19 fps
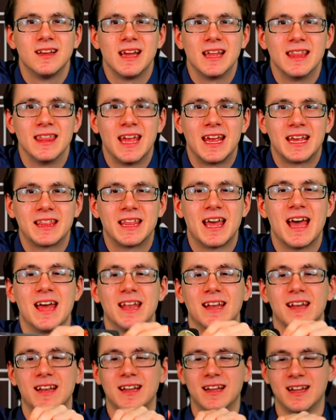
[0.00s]
I like
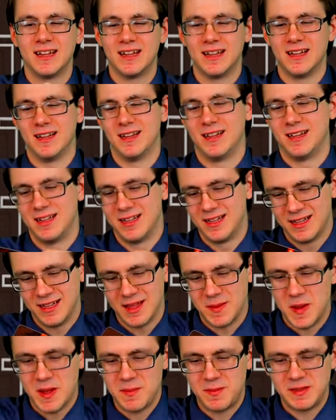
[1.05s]
that.
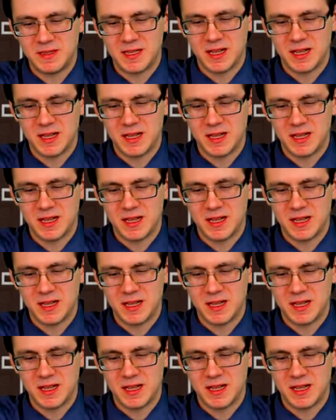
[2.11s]
That might be